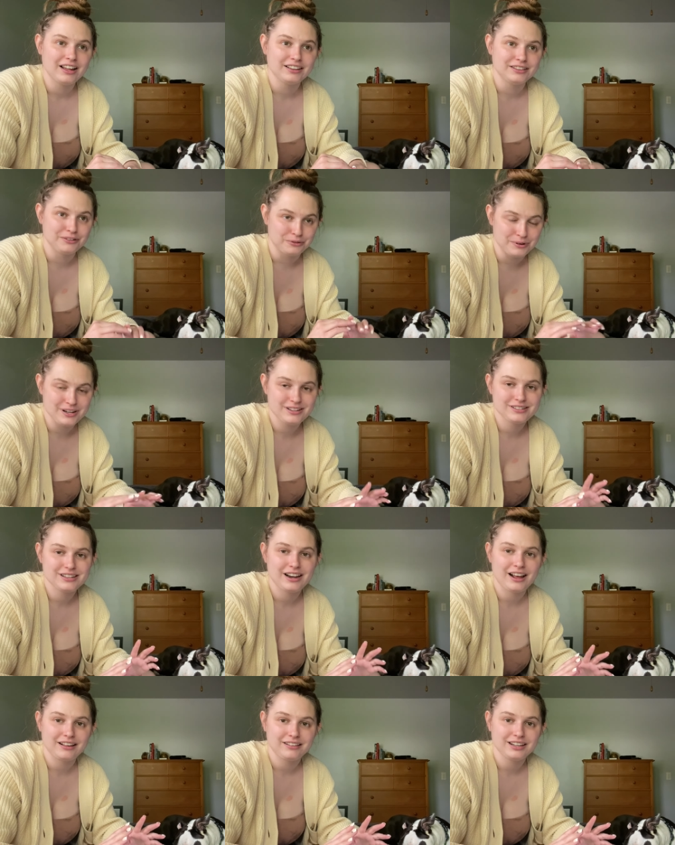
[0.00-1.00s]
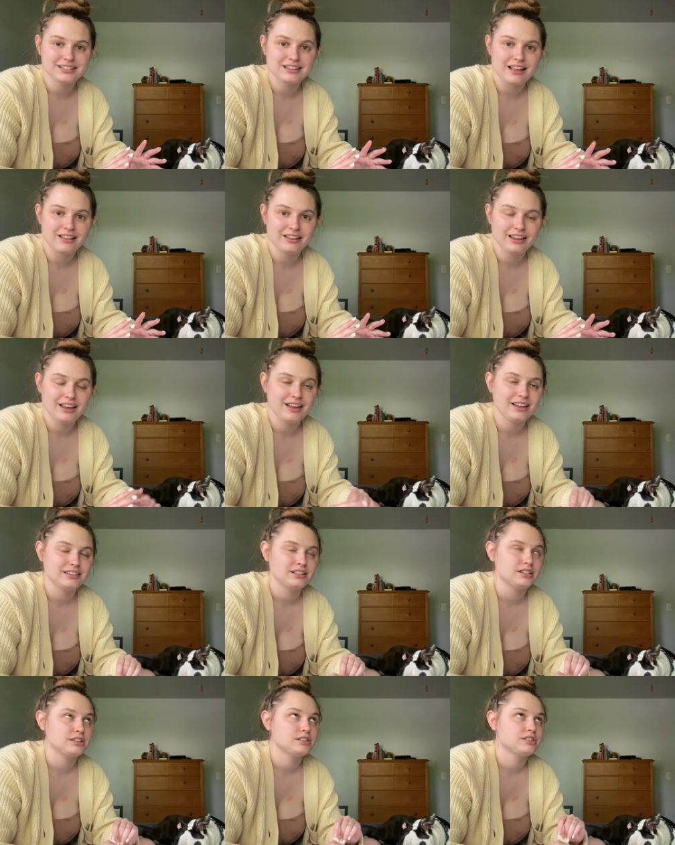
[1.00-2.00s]
The reason I like selling it is
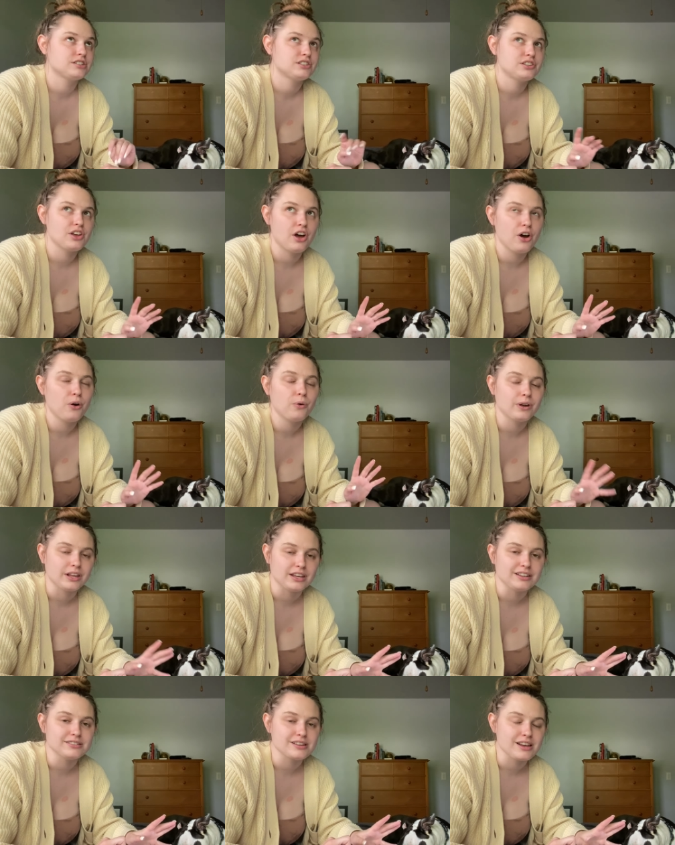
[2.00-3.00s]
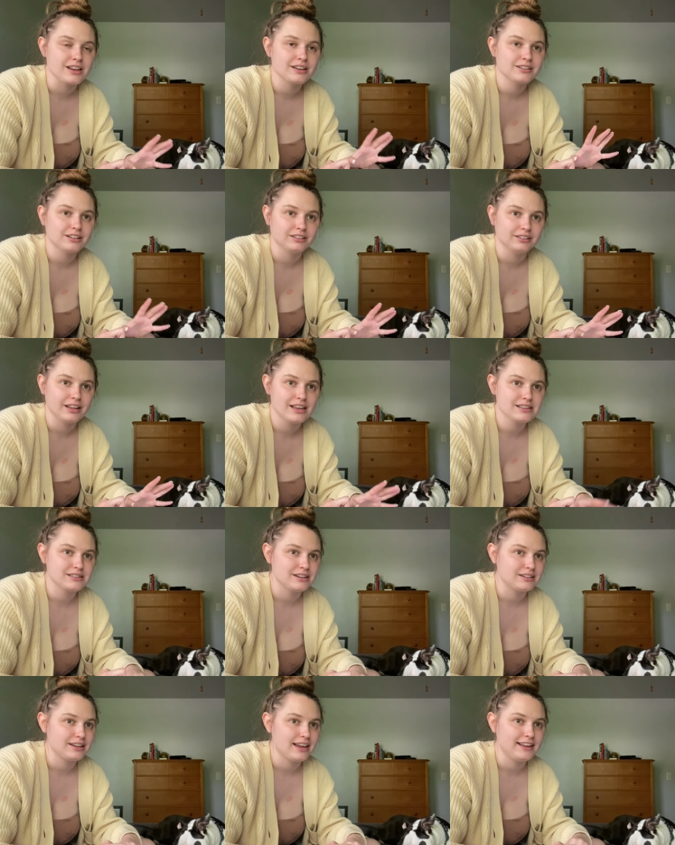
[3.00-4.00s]
it's so easy to list.
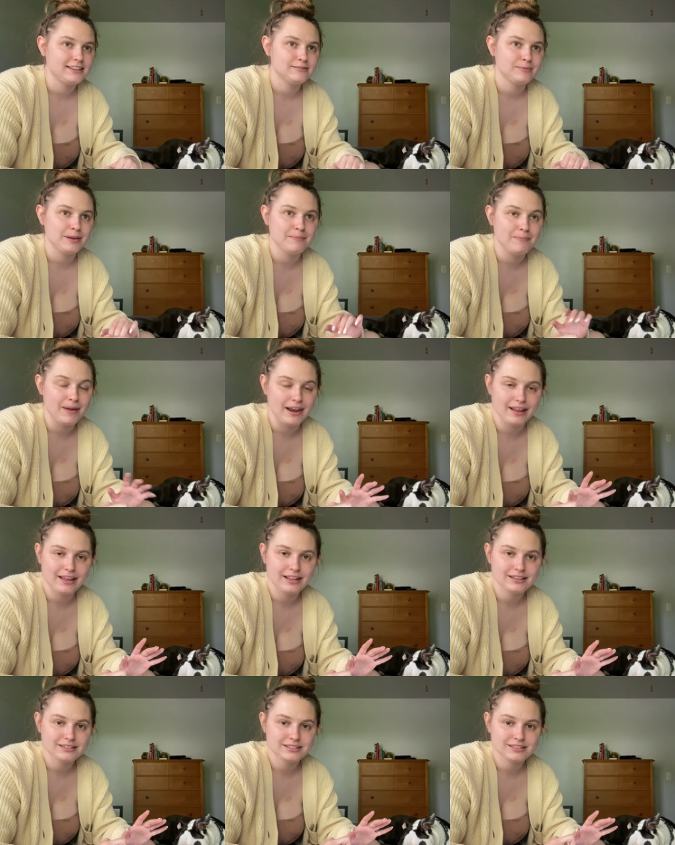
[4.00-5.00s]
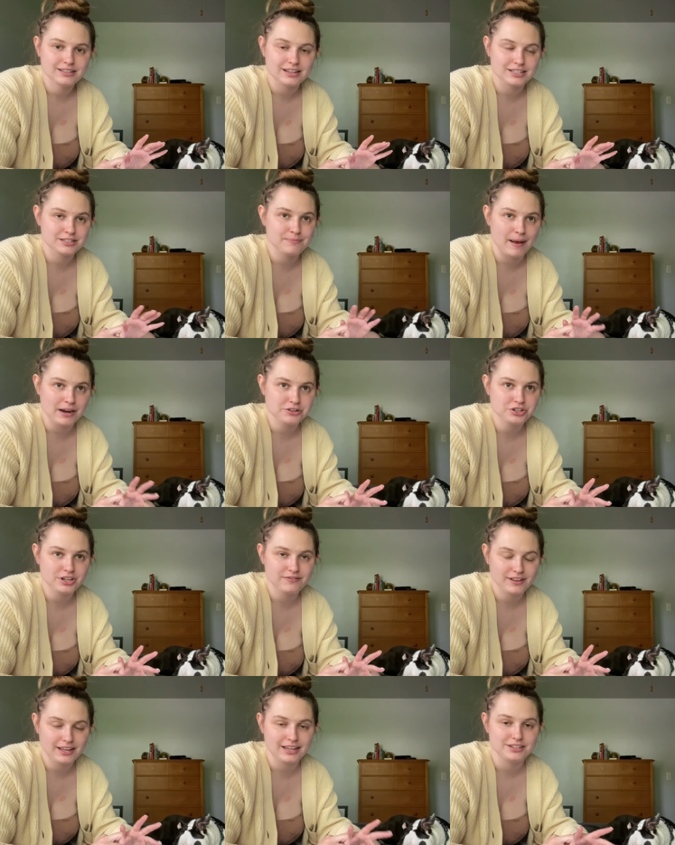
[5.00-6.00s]
It takes me minutes, especially
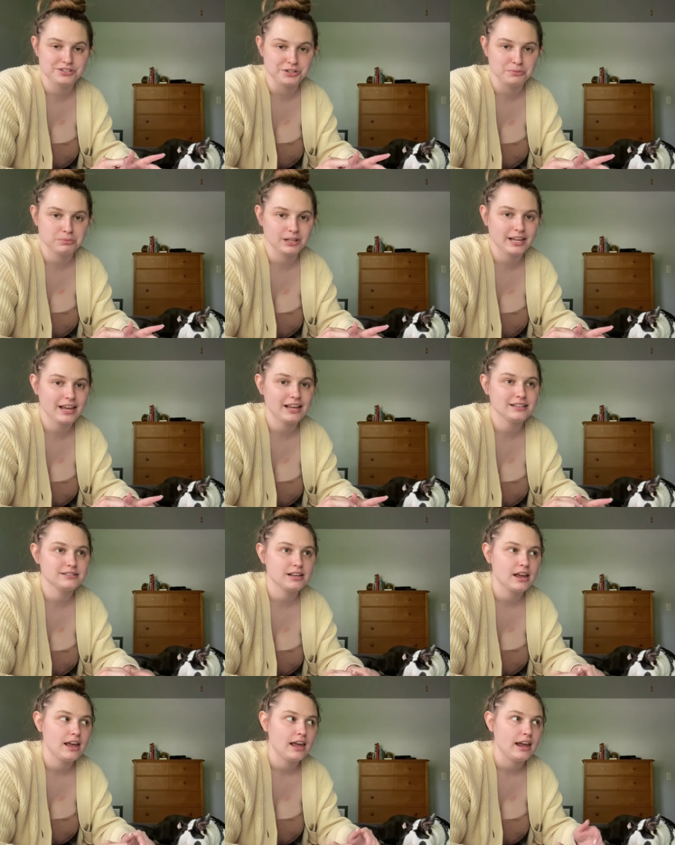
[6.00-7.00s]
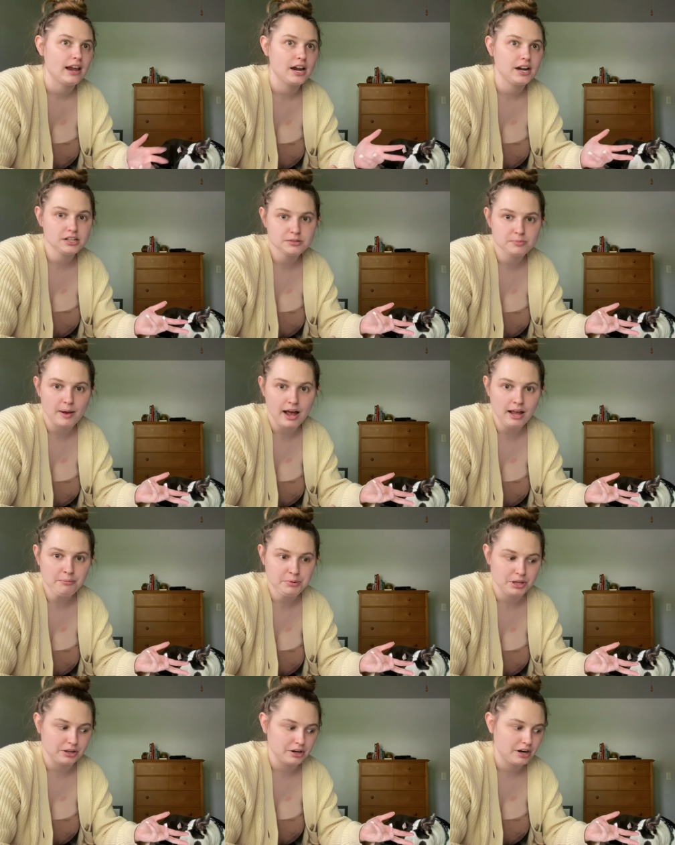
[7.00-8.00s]
if I get duplicates, and it's
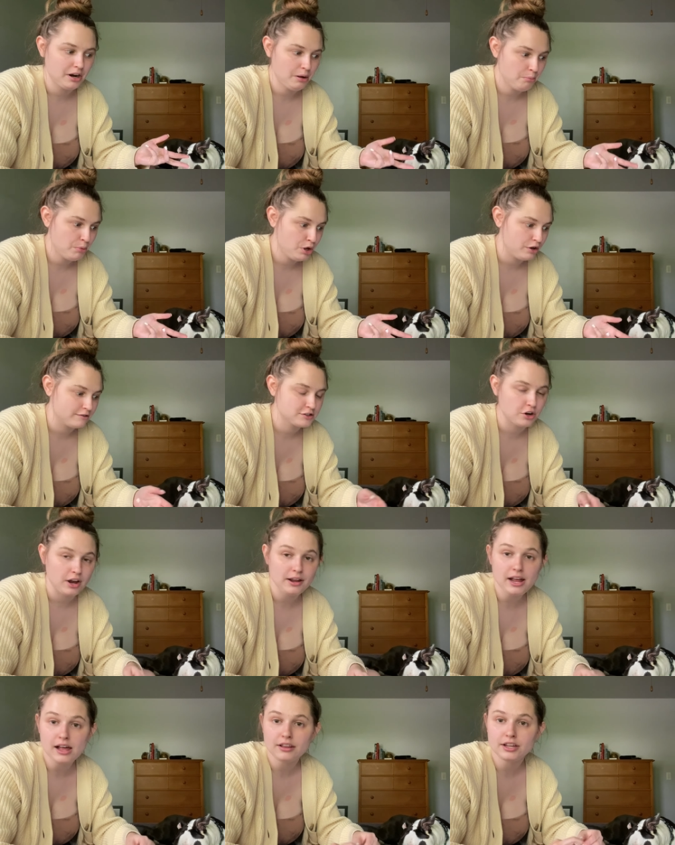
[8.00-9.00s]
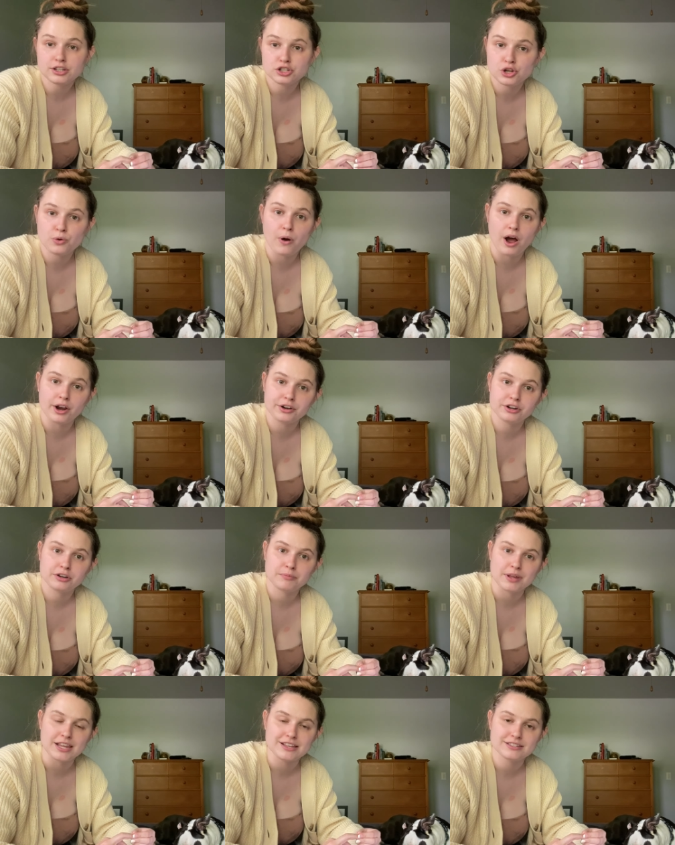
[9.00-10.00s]
popular, it moves. So I got like two hundred
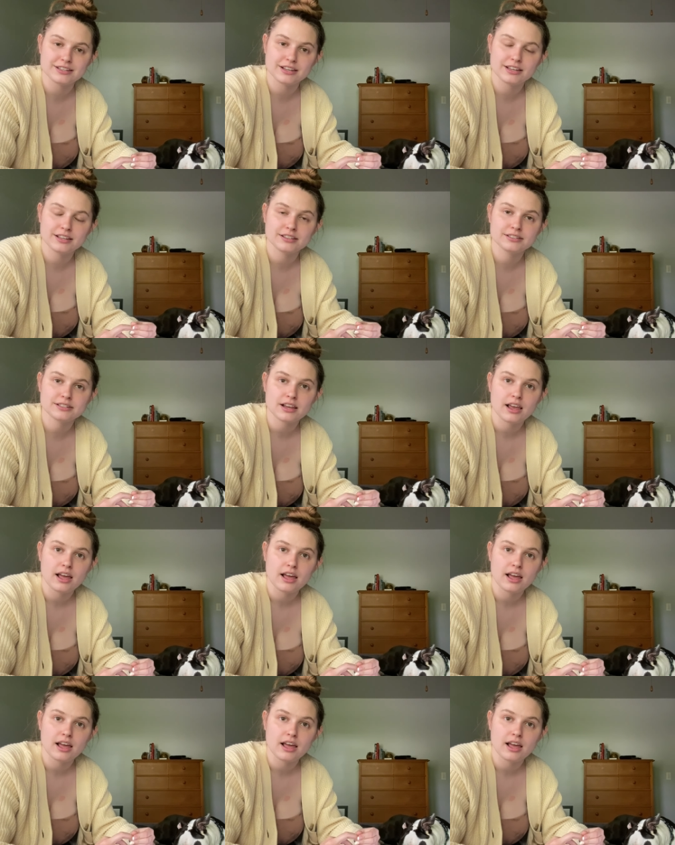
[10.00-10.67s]
pieces